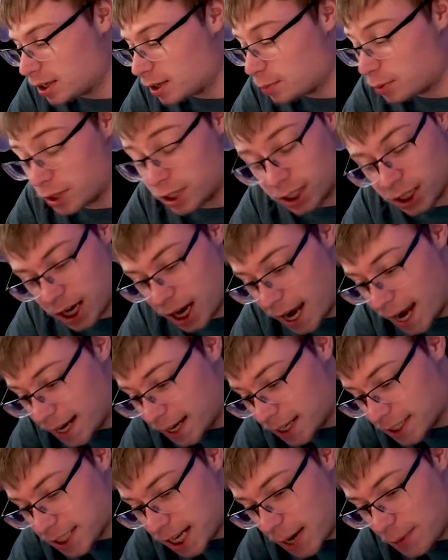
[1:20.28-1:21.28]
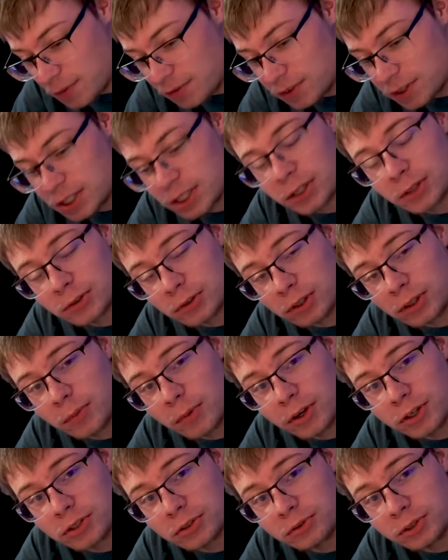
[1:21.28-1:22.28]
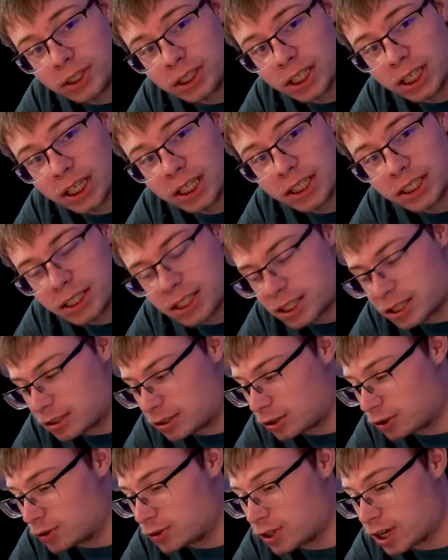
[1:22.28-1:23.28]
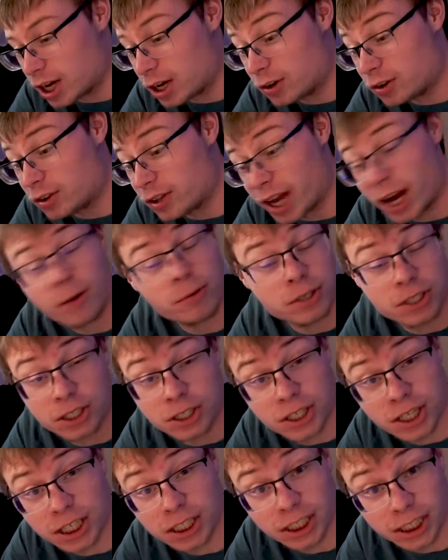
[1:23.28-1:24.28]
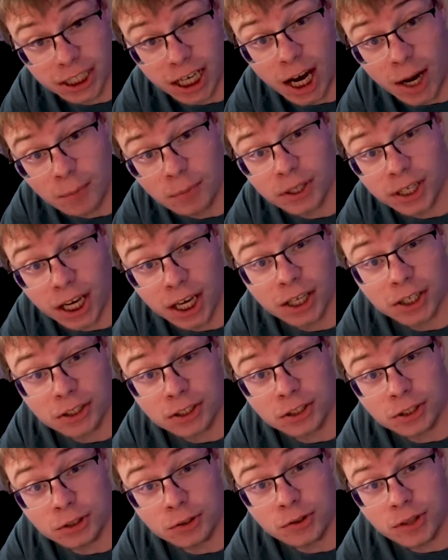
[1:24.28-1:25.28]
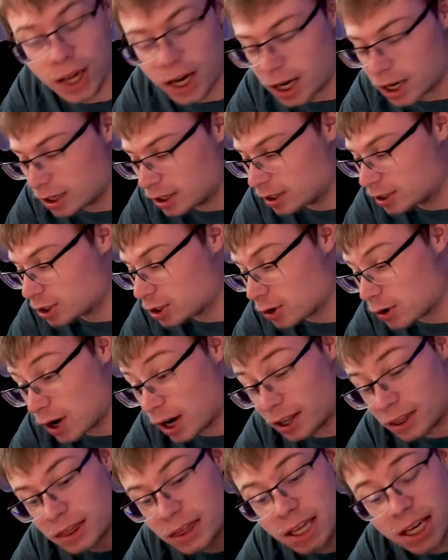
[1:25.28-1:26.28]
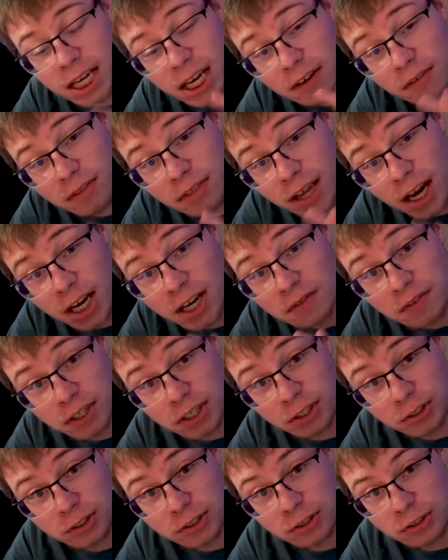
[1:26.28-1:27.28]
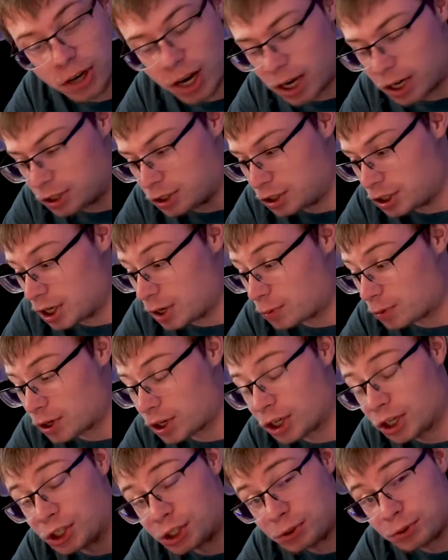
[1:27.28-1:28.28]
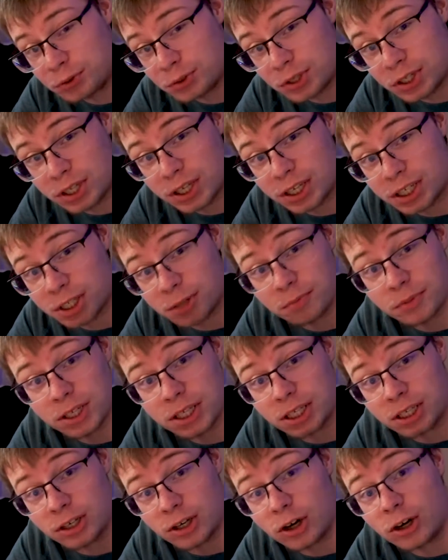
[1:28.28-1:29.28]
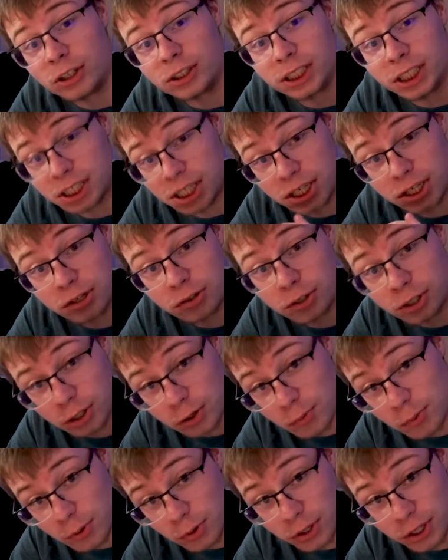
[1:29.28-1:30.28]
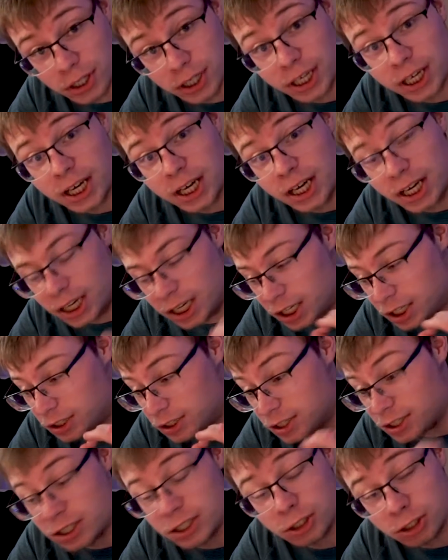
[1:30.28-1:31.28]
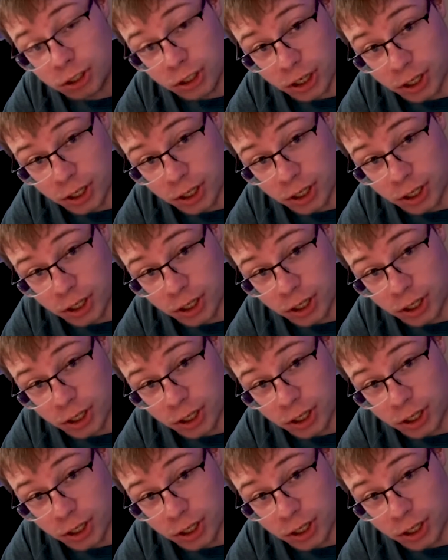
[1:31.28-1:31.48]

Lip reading: Putting a hat on top of it to control a bunch of relays. Turns out that was insanely complicated to do that. So I think I've thought of a good strategy, and we're going to use something called a serial port in C#.